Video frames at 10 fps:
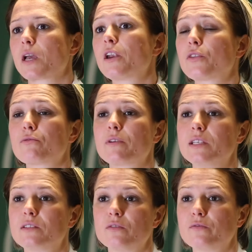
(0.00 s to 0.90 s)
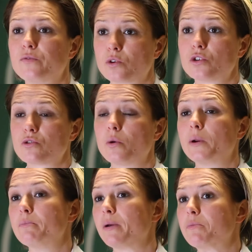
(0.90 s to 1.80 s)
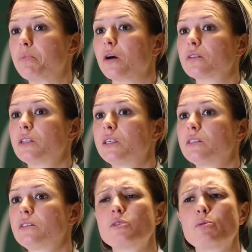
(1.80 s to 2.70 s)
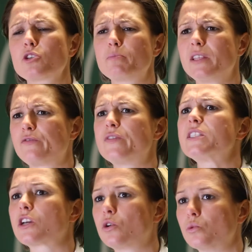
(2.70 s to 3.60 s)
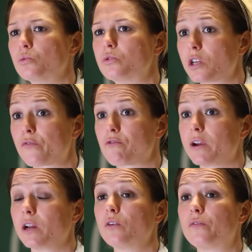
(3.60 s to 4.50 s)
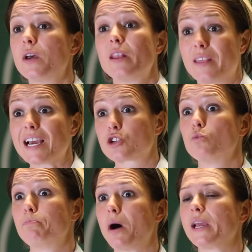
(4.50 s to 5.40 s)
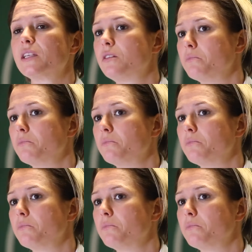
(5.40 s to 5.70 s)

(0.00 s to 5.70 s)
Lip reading: Another reason for controlling bedbugs is possibly the physical suffering of the actual bites